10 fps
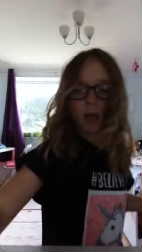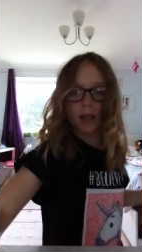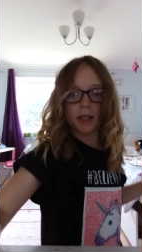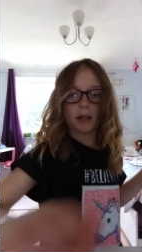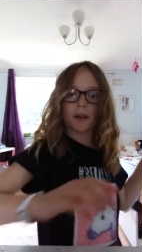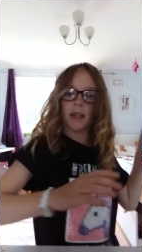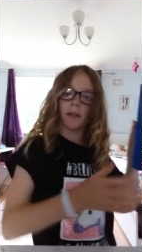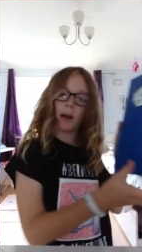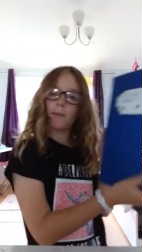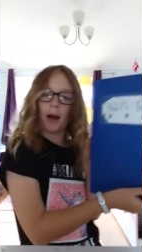I decorate your
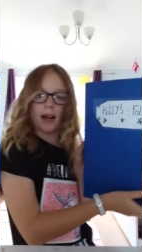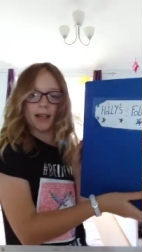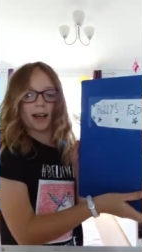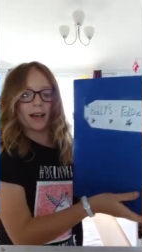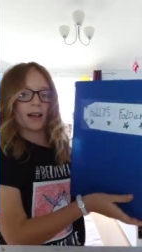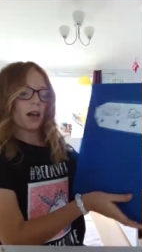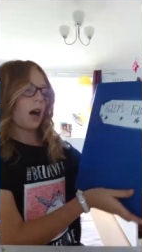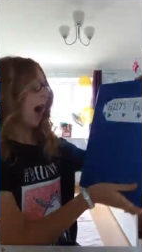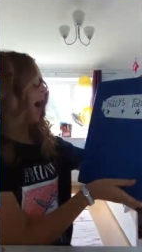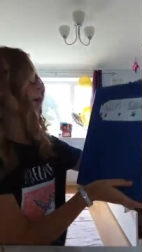own binder.
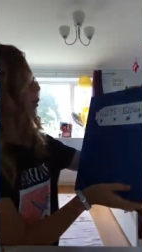I've